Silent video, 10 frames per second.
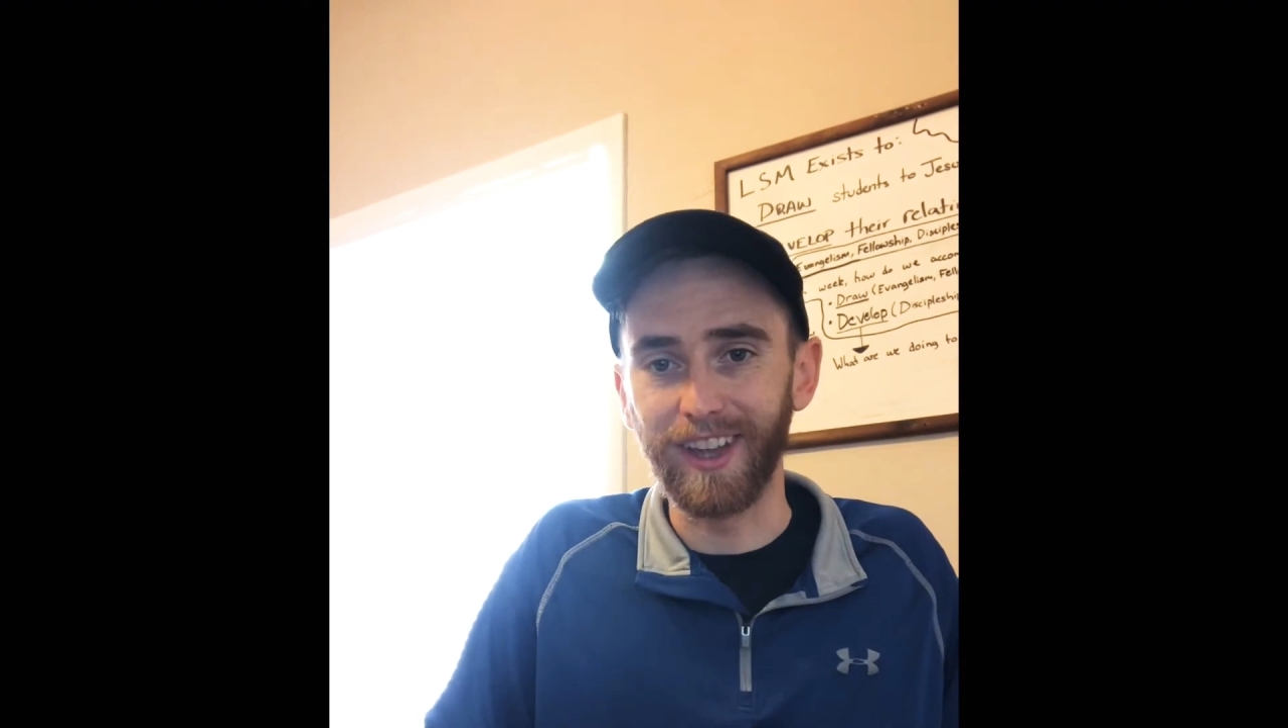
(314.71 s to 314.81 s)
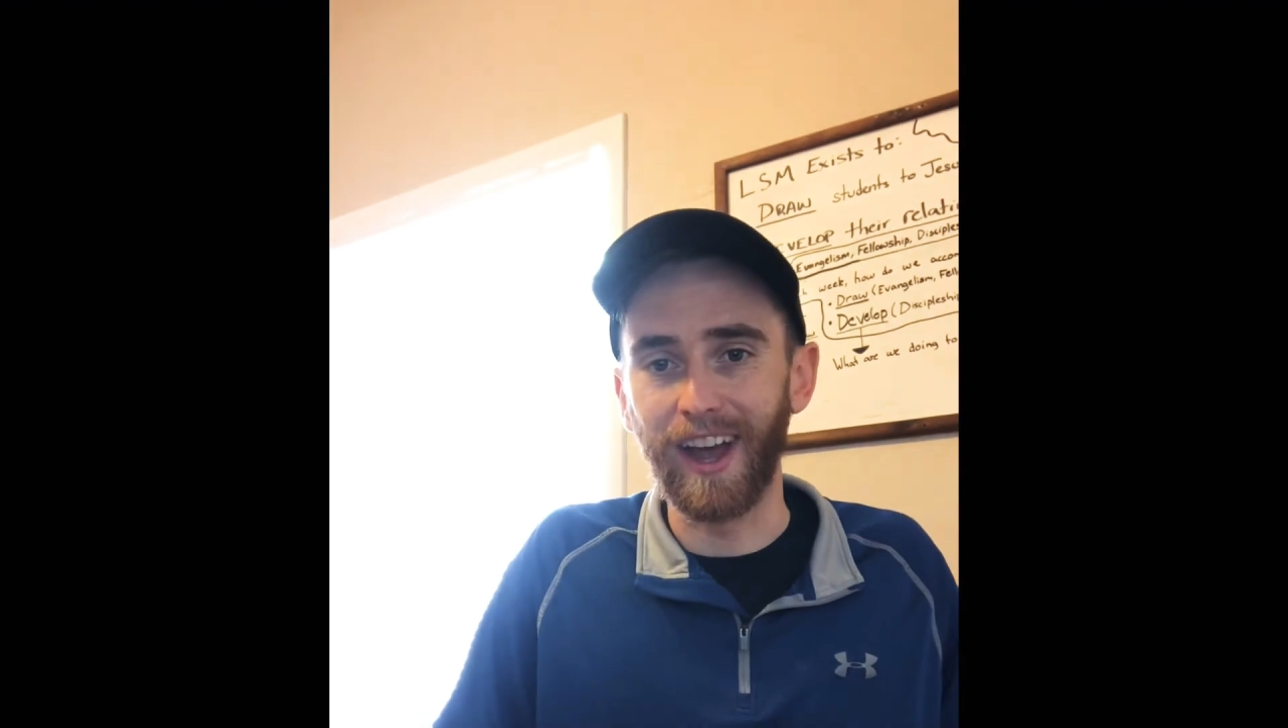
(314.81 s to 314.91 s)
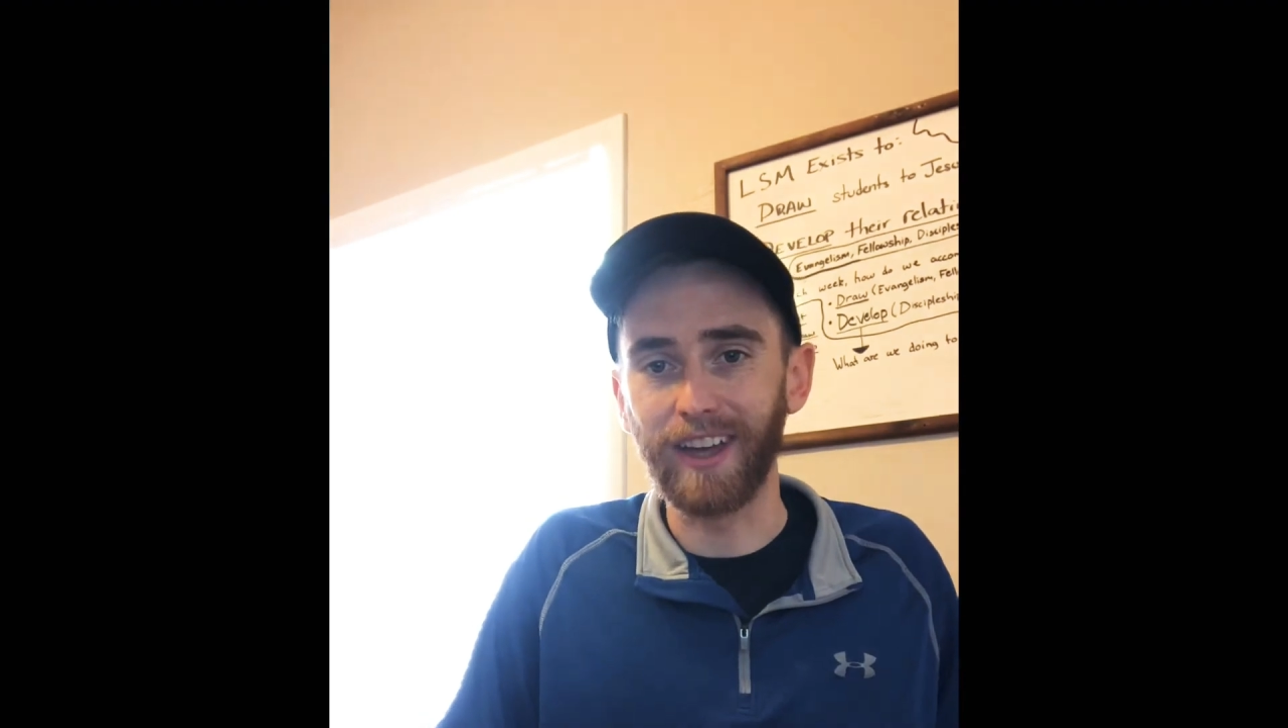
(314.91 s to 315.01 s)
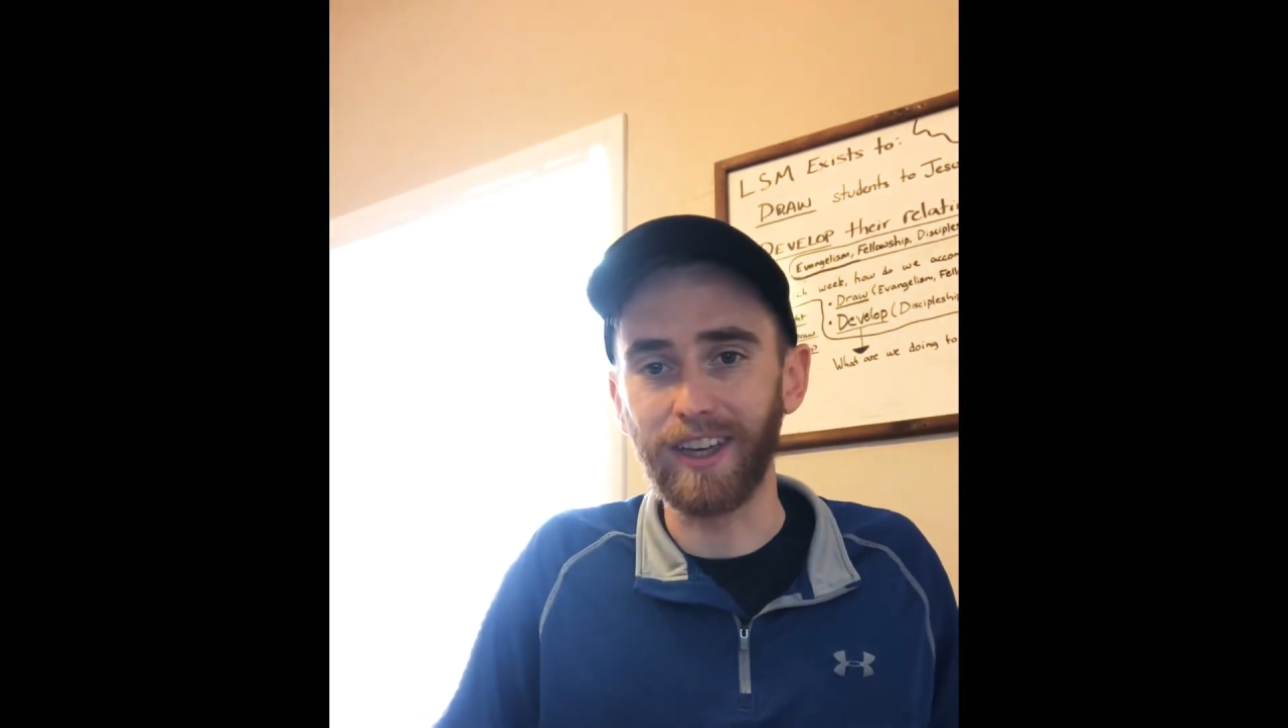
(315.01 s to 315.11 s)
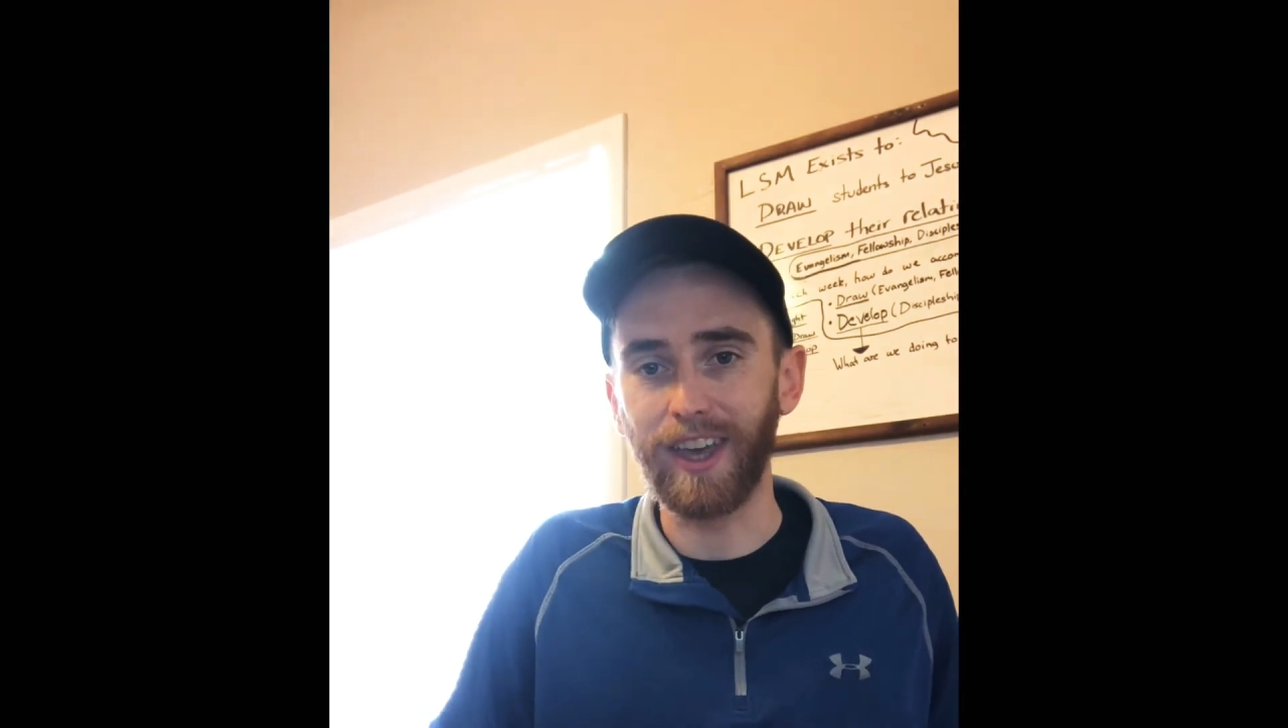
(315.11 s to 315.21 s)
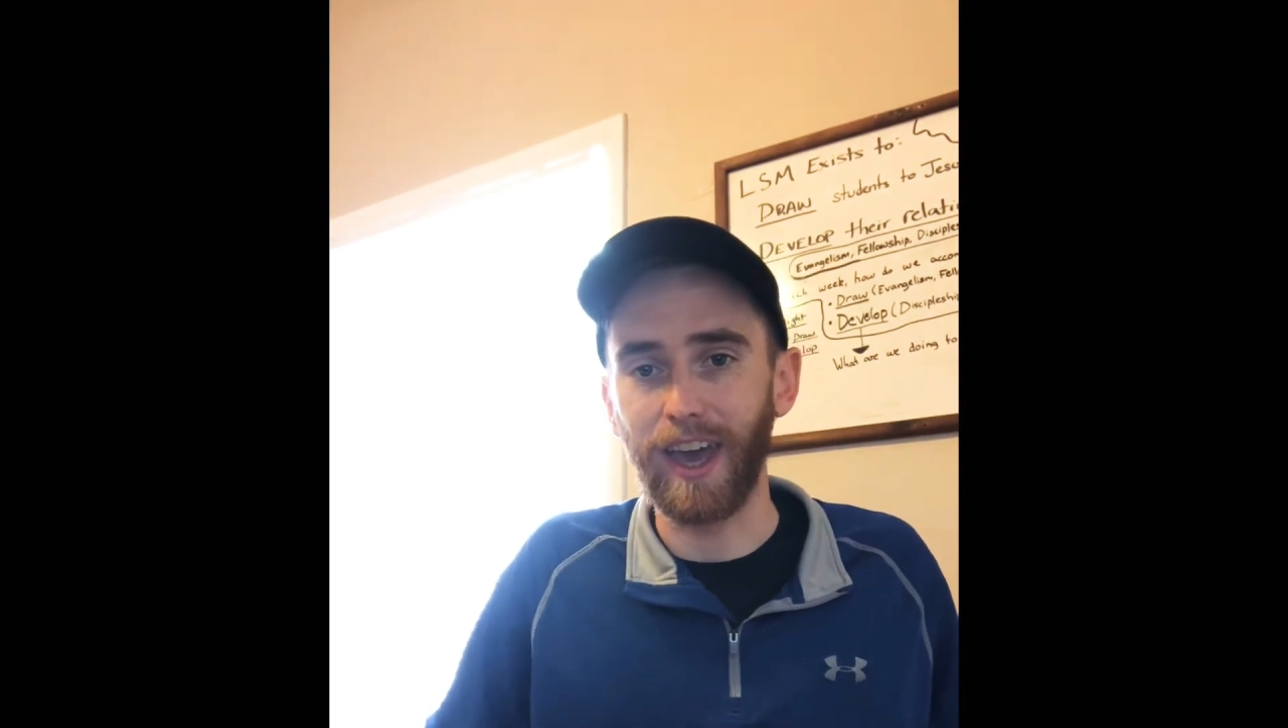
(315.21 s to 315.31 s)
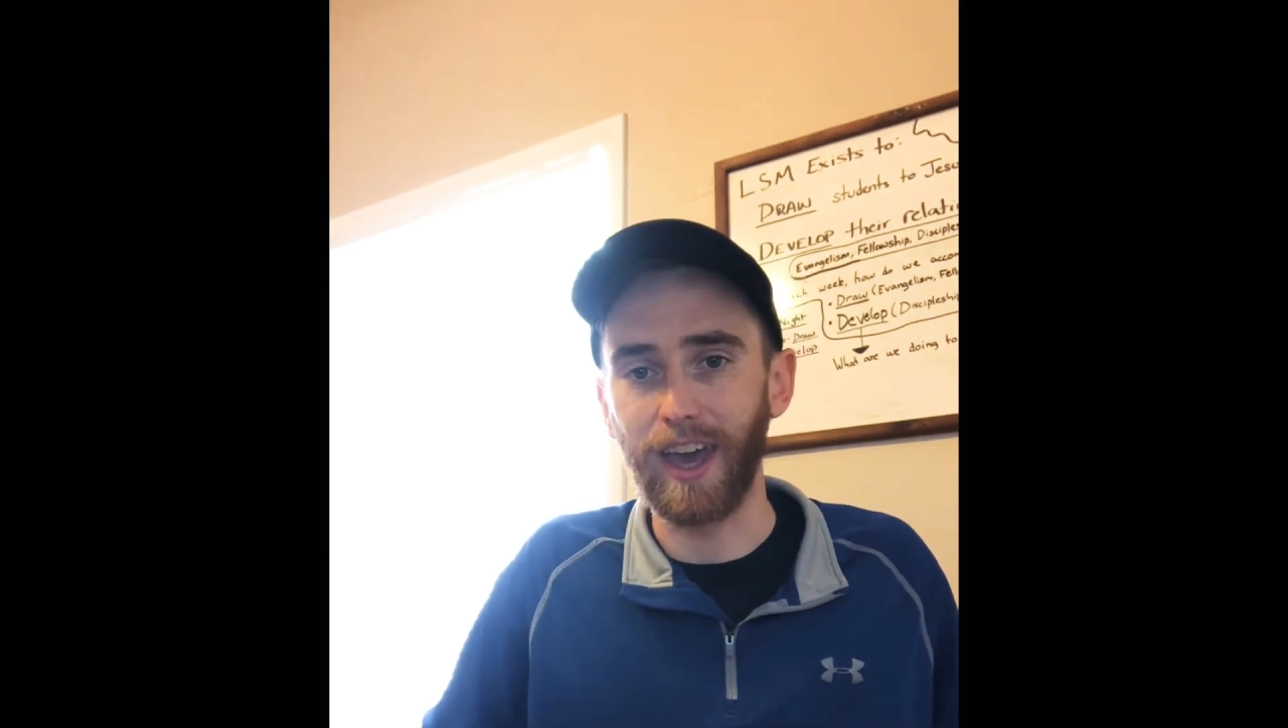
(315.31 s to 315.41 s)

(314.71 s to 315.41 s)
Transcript: like